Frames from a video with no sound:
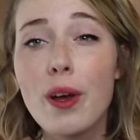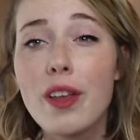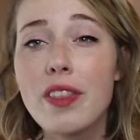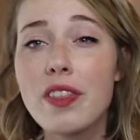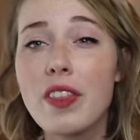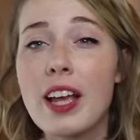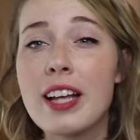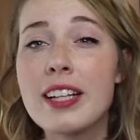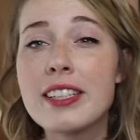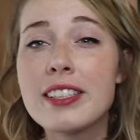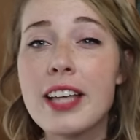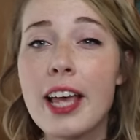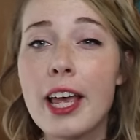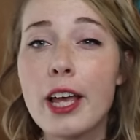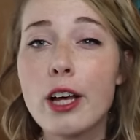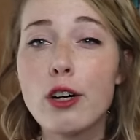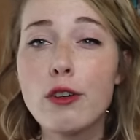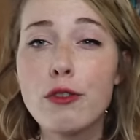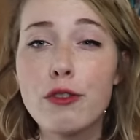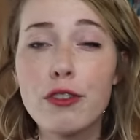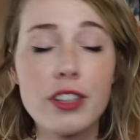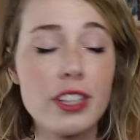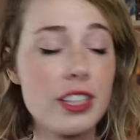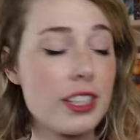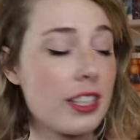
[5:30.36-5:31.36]
with A
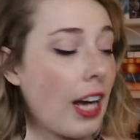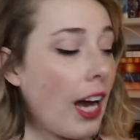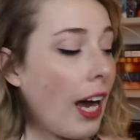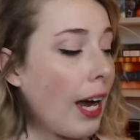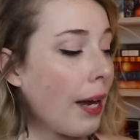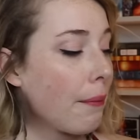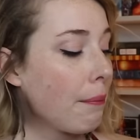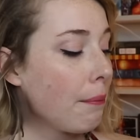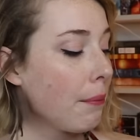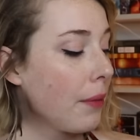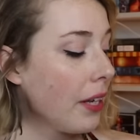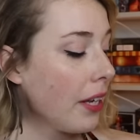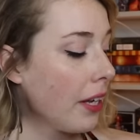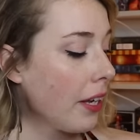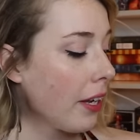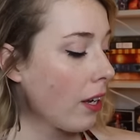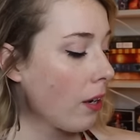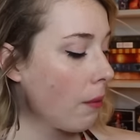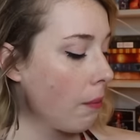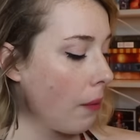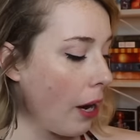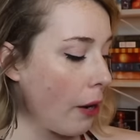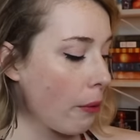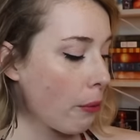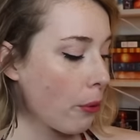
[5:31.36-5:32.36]
Tale for the Time
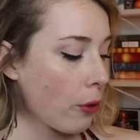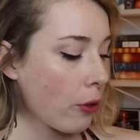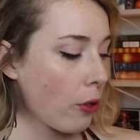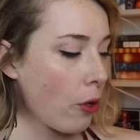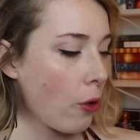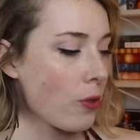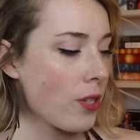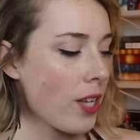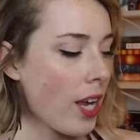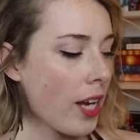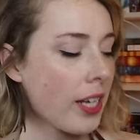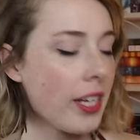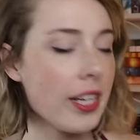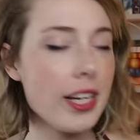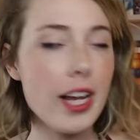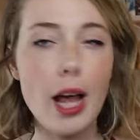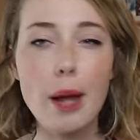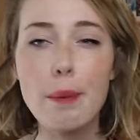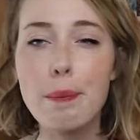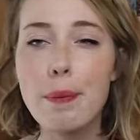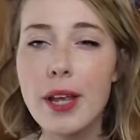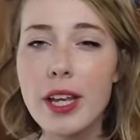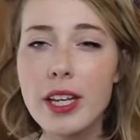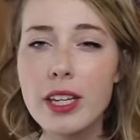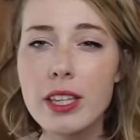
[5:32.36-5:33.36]
Being by Ruth Ozeki.
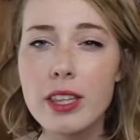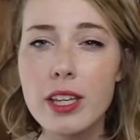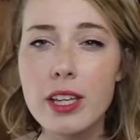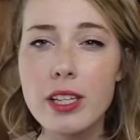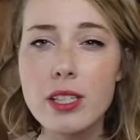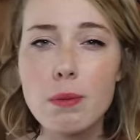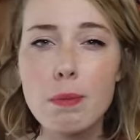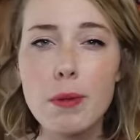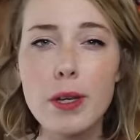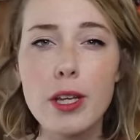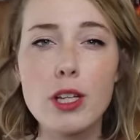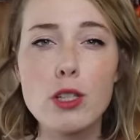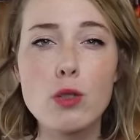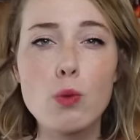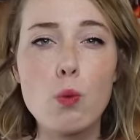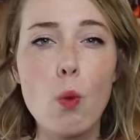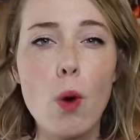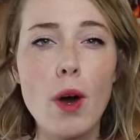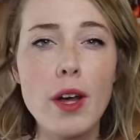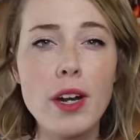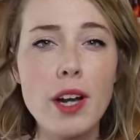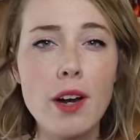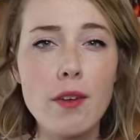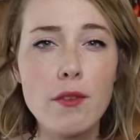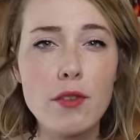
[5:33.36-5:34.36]
I picked this because
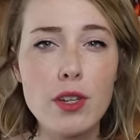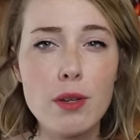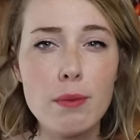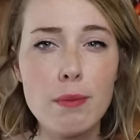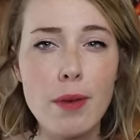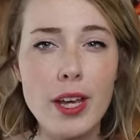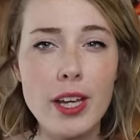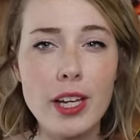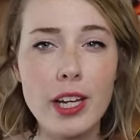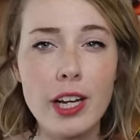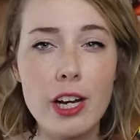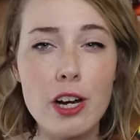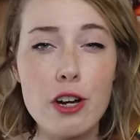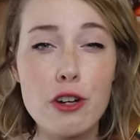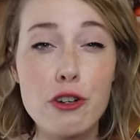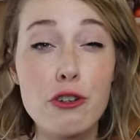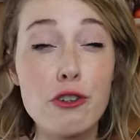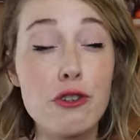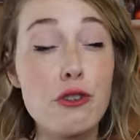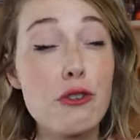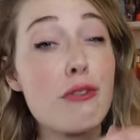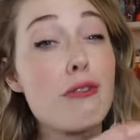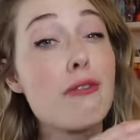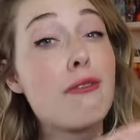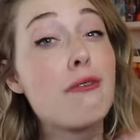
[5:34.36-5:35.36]
one of the main
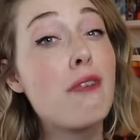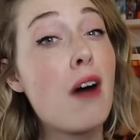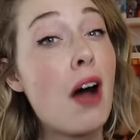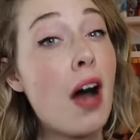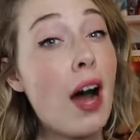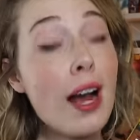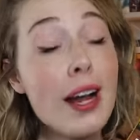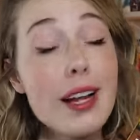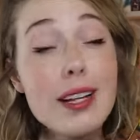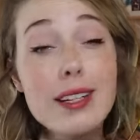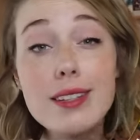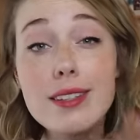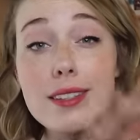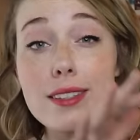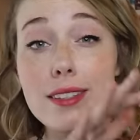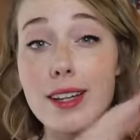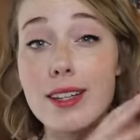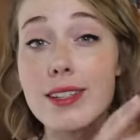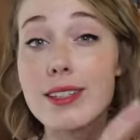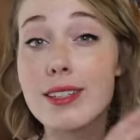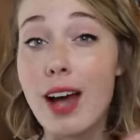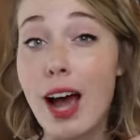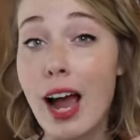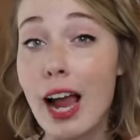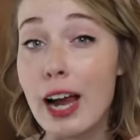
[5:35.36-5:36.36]
characters finds
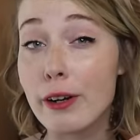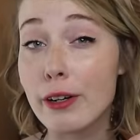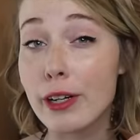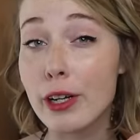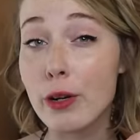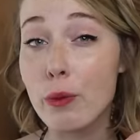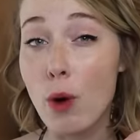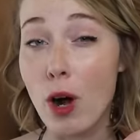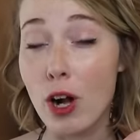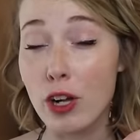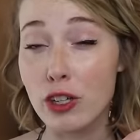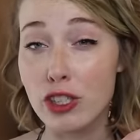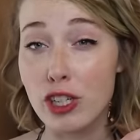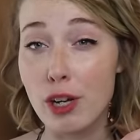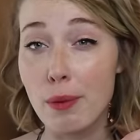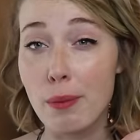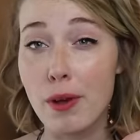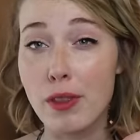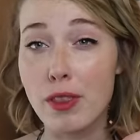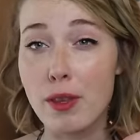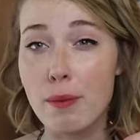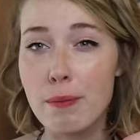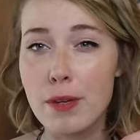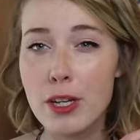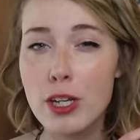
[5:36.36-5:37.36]
a diary washed up
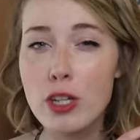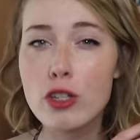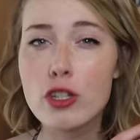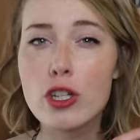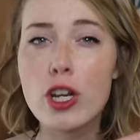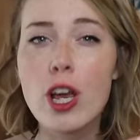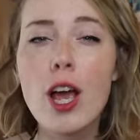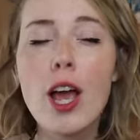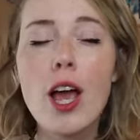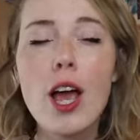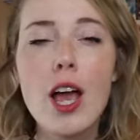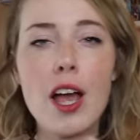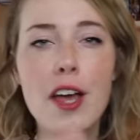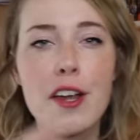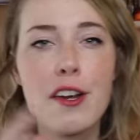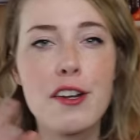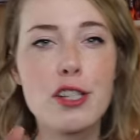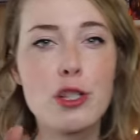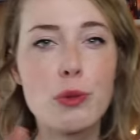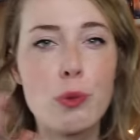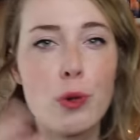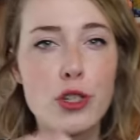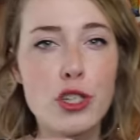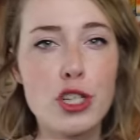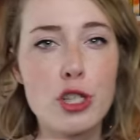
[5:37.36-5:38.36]
on the beach, and
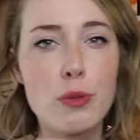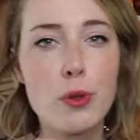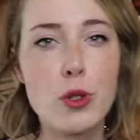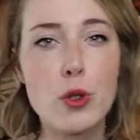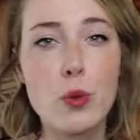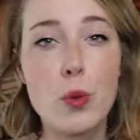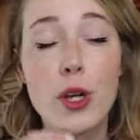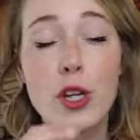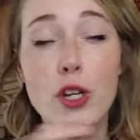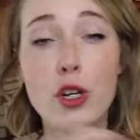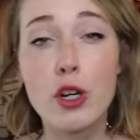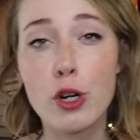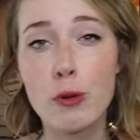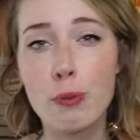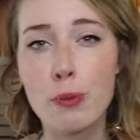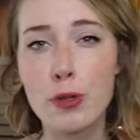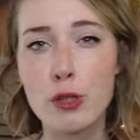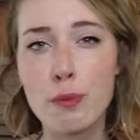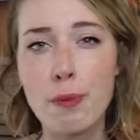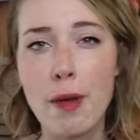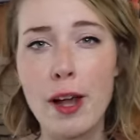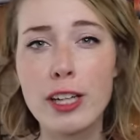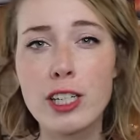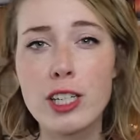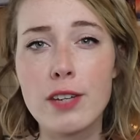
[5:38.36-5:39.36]
it switches between her
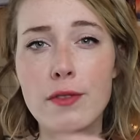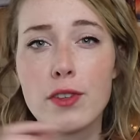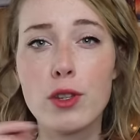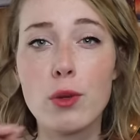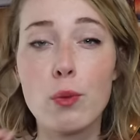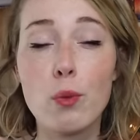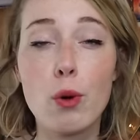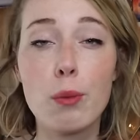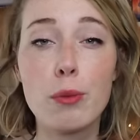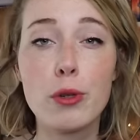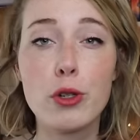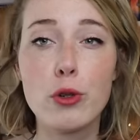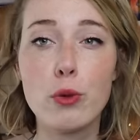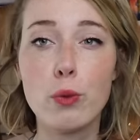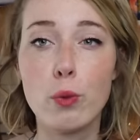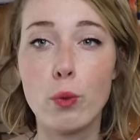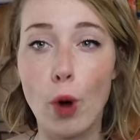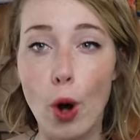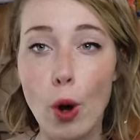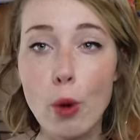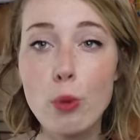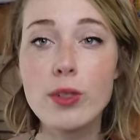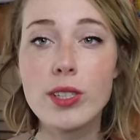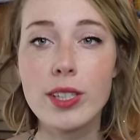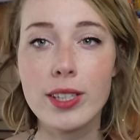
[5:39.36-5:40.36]
perspective and the woman who
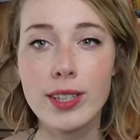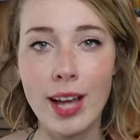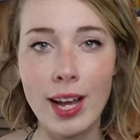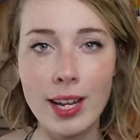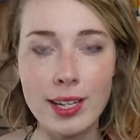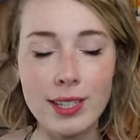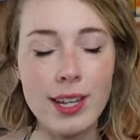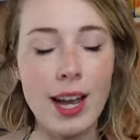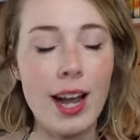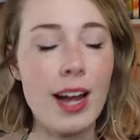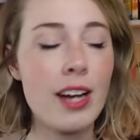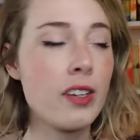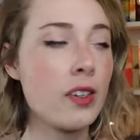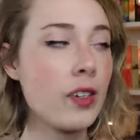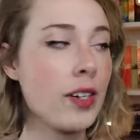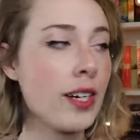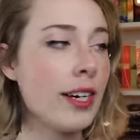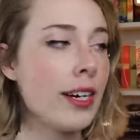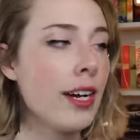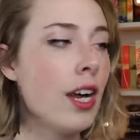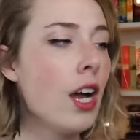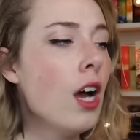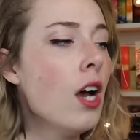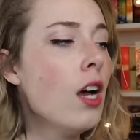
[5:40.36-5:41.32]
wrote that diary.